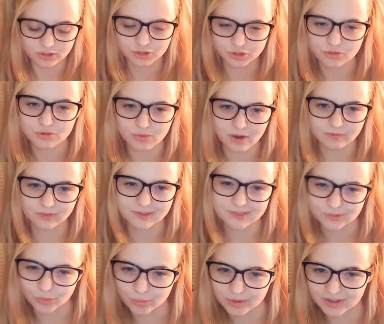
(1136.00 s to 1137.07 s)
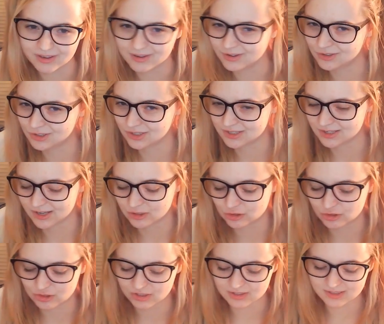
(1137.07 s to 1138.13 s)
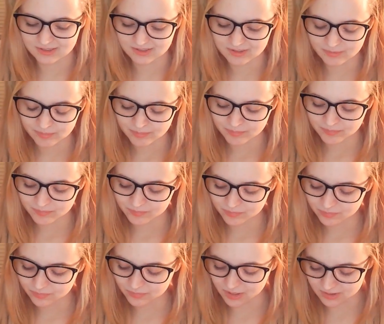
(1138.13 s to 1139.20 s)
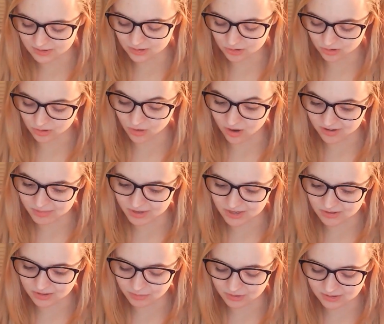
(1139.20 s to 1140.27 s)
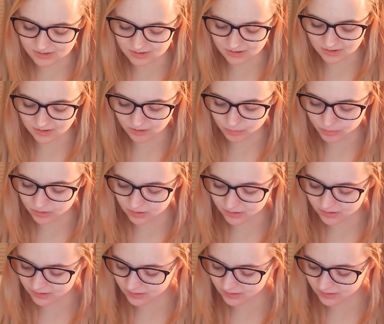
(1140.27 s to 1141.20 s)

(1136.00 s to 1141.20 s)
show you every single page, because that's just, there's a lot of page. I mean, this is a thick book.